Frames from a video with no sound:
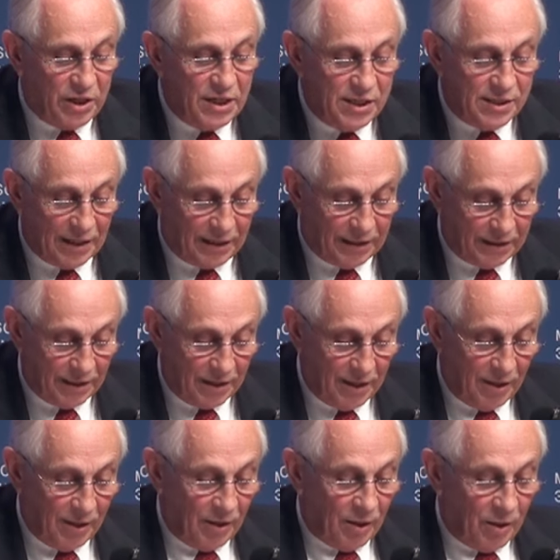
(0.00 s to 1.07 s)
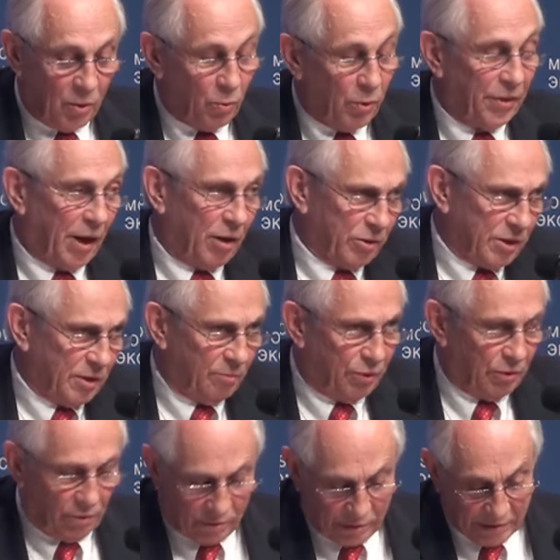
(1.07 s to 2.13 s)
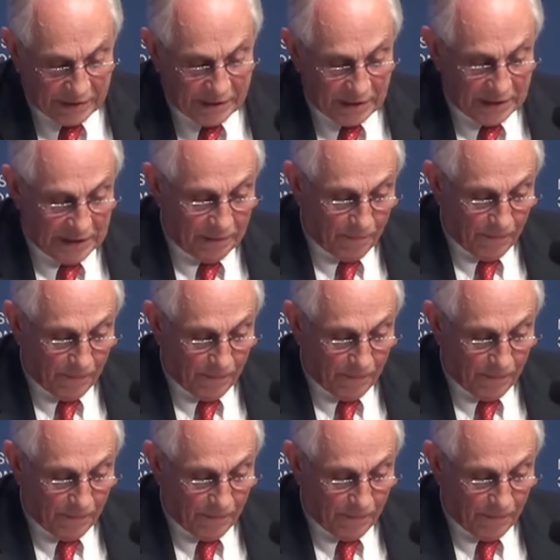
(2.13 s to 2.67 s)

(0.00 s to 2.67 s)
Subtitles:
easily without bureaucracy.